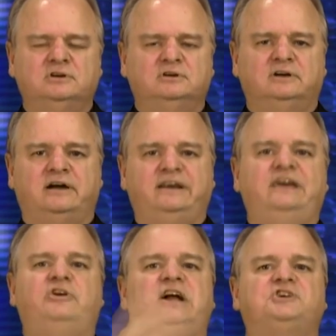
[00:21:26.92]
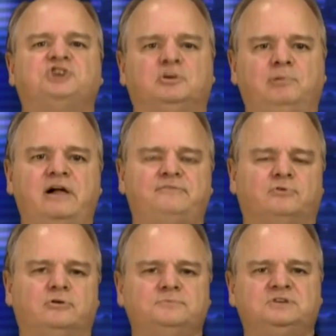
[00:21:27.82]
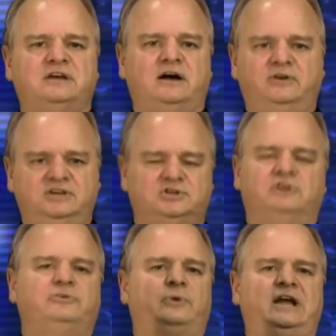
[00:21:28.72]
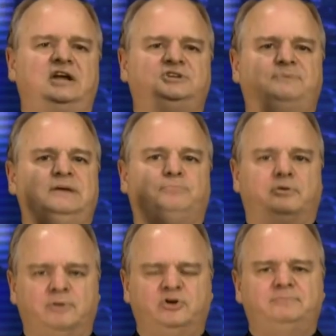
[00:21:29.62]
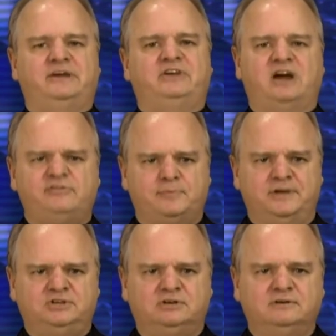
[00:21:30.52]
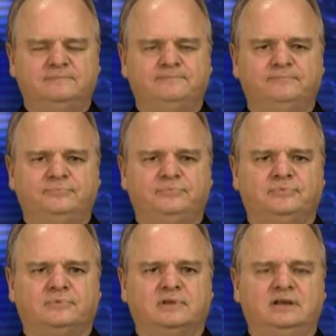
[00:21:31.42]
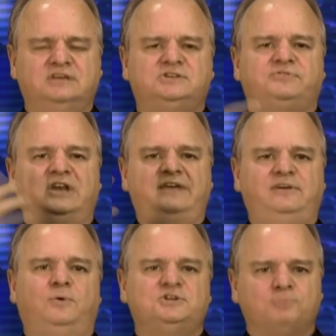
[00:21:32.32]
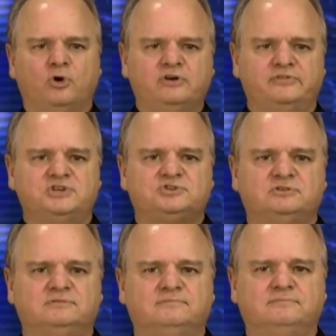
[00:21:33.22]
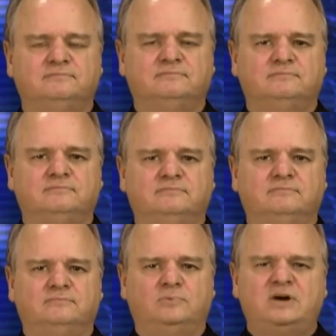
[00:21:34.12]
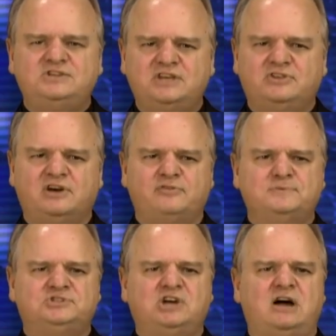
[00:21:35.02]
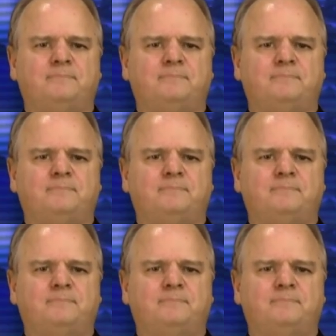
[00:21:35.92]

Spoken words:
on international platforms, and now he's all the rage being promoted by the government, as if the Navy wants more of this. Why is that the government's job?